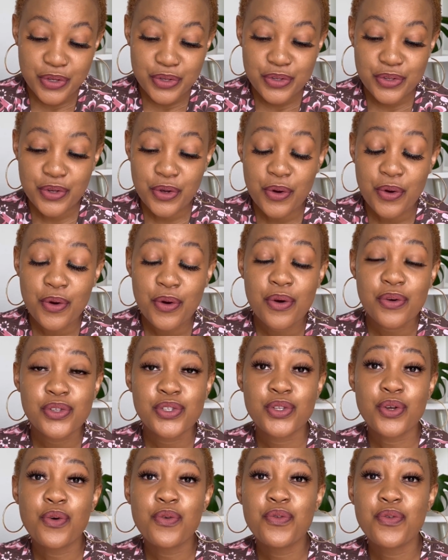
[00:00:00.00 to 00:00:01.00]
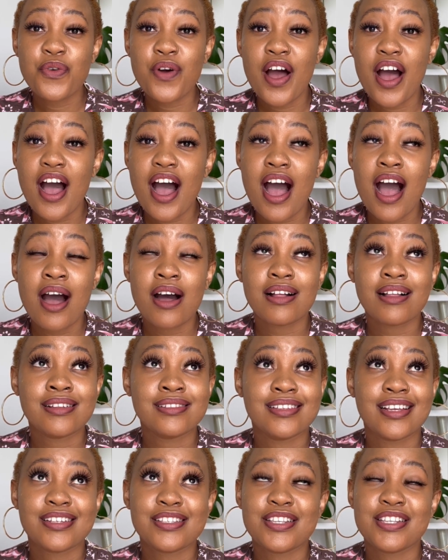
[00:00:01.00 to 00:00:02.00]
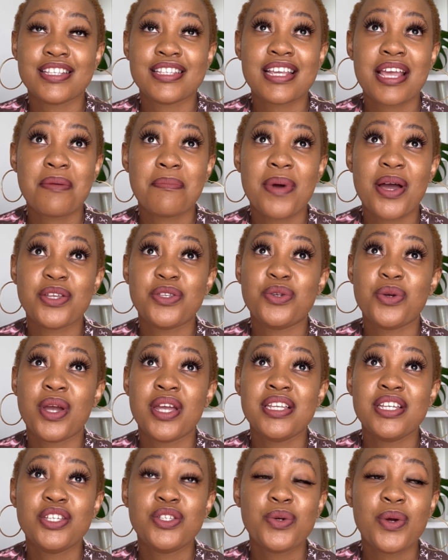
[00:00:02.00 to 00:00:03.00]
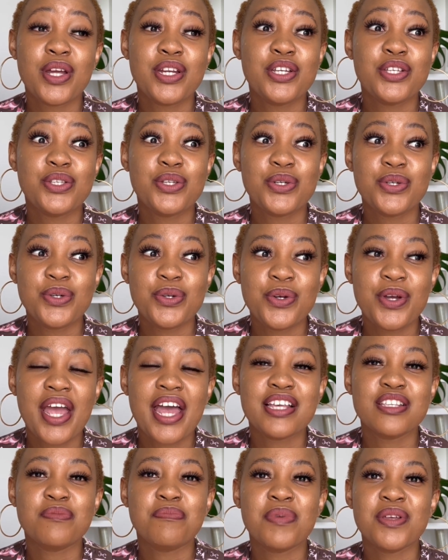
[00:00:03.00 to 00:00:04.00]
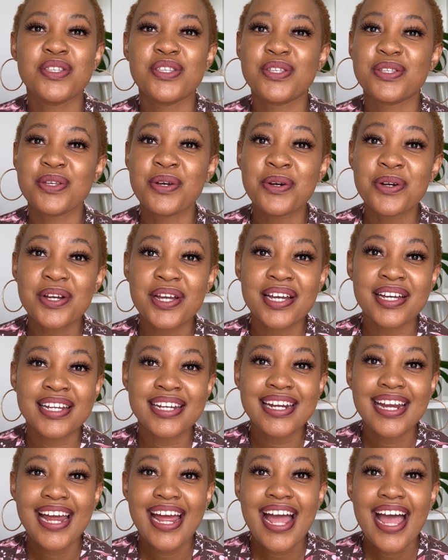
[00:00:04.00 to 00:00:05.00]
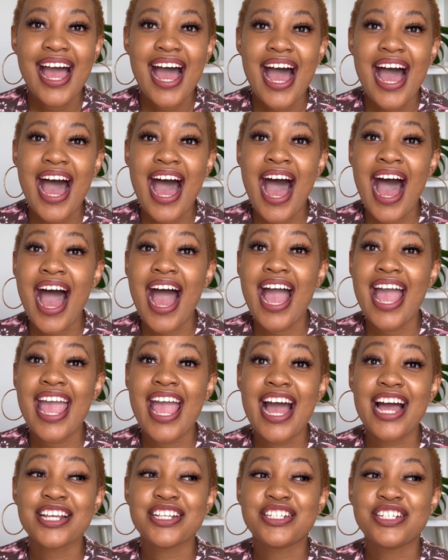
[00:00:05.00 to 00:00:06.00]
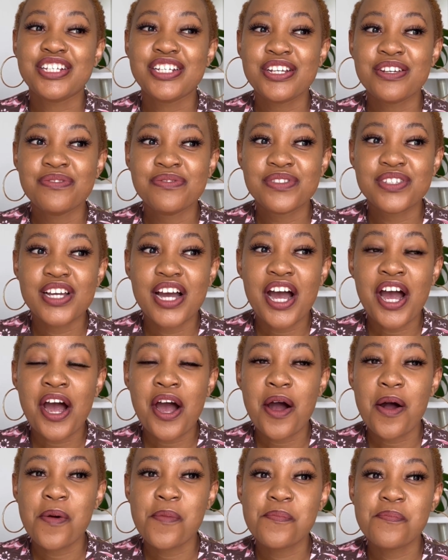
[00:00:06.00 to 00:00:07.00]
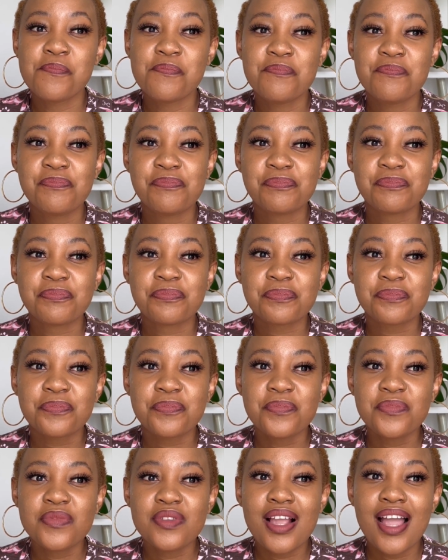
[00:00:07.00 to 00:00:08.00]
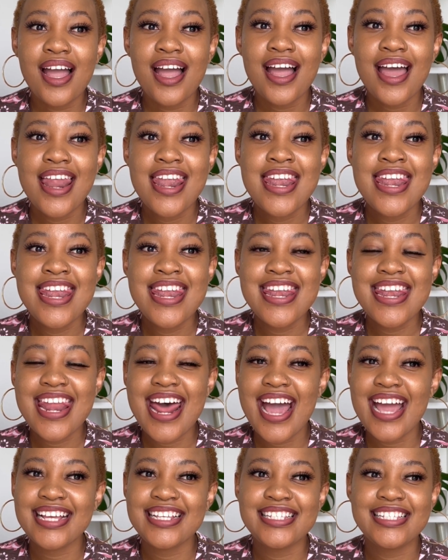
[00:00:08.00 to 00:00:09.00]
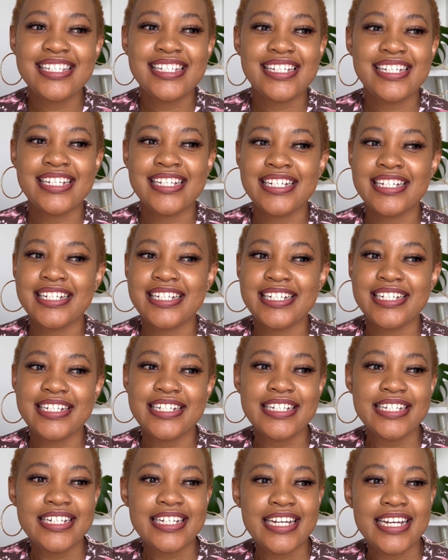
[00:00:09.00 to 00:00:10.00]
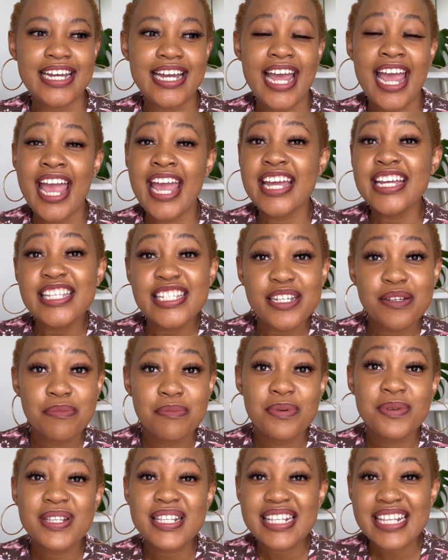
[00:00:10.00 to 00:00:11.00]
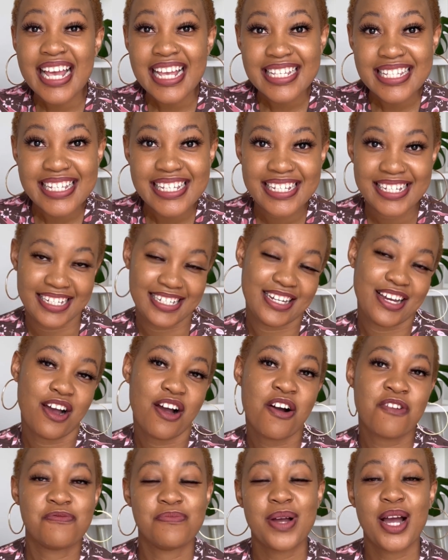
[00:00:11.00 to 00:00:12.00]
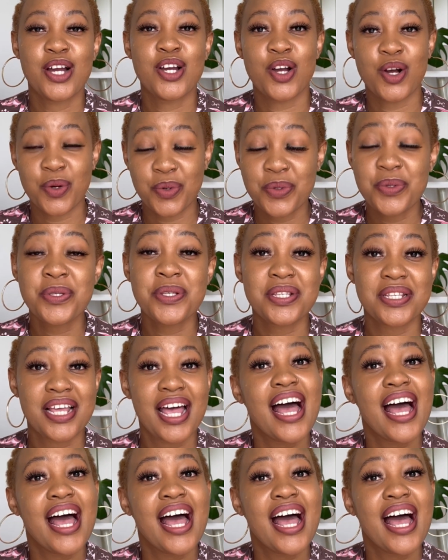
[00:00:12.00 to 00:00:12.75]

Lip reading: So far, I'd like to say my 2022 has been so good. I achieved 98% of my goals.